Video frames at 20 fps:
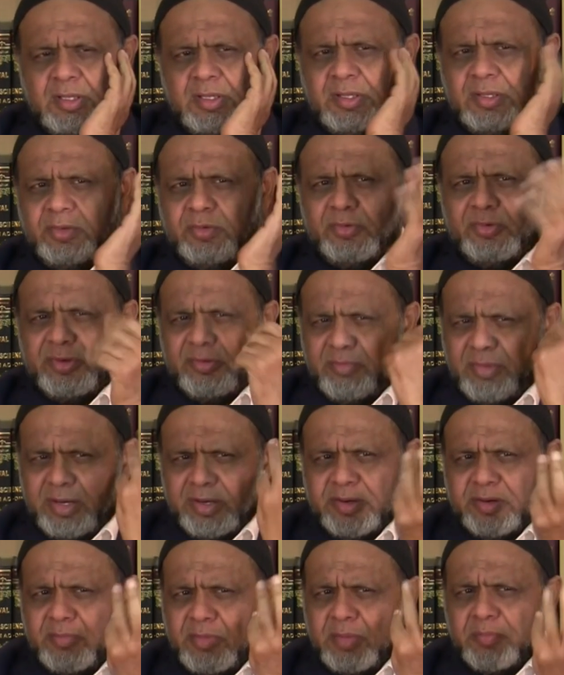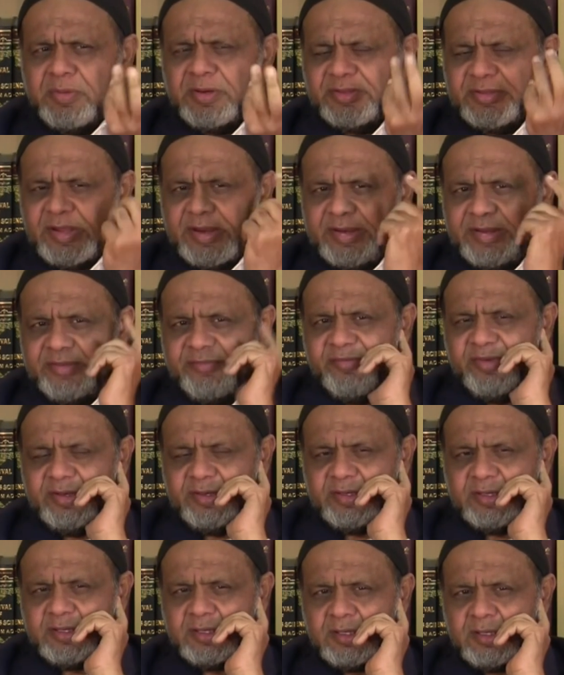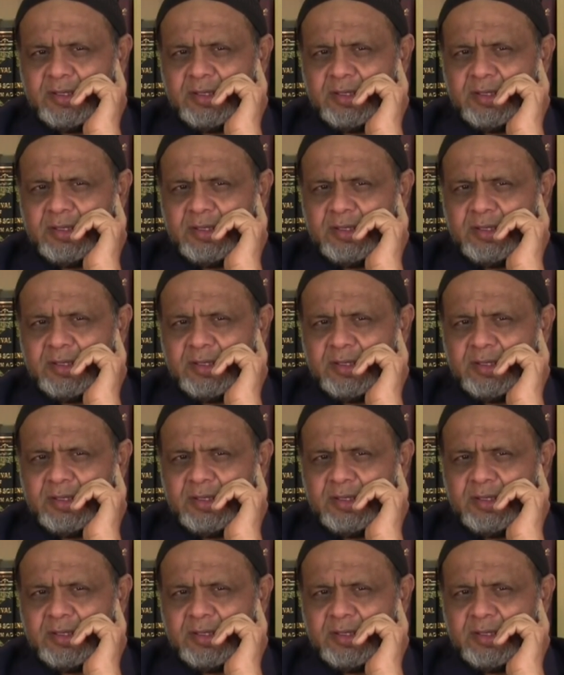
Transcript: you know, to remember that event.